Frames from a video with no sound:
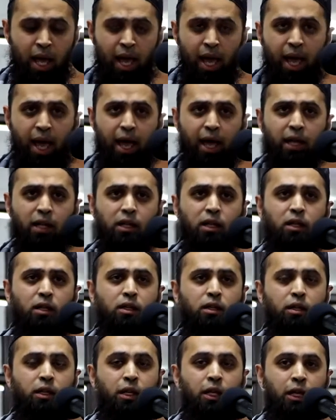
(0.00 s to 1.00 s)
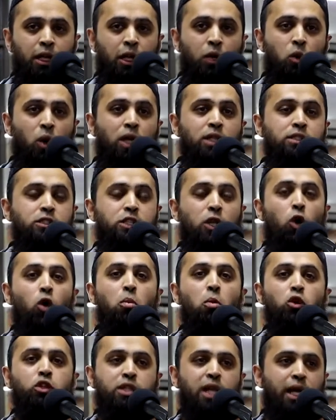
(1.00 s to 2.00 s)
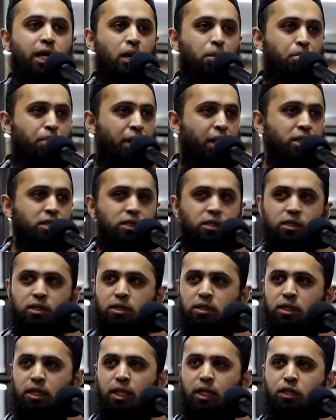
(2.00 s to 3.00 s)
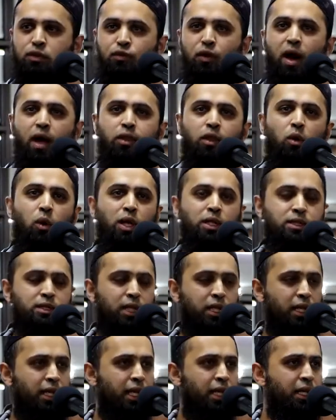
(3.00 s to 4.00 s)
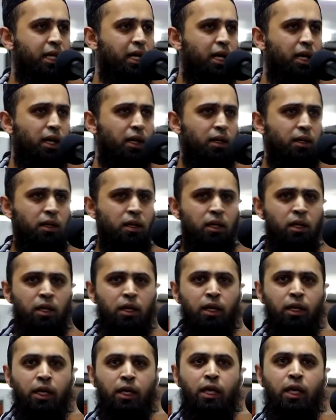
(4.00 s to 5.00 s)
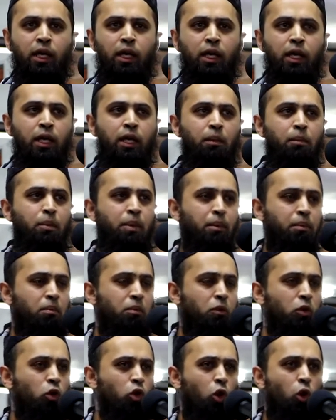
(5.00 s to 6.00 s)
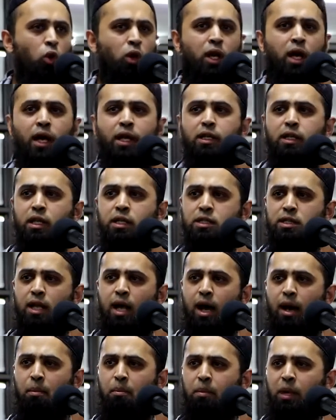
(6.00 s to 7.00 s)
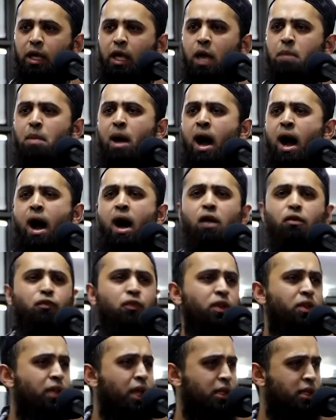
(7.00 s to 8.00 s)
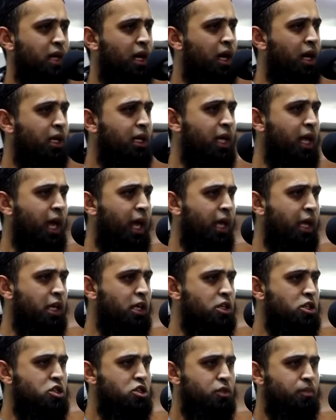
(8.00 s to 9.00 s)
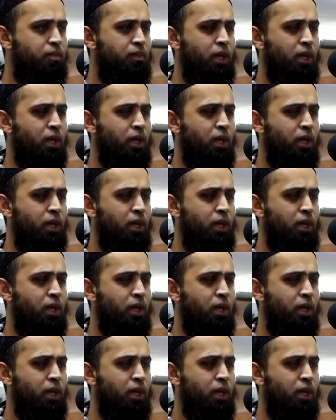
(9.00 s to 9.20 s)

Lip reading: And he was almost like a prince. His father was the leader. He, learned Islam, became a hafiz at an early age.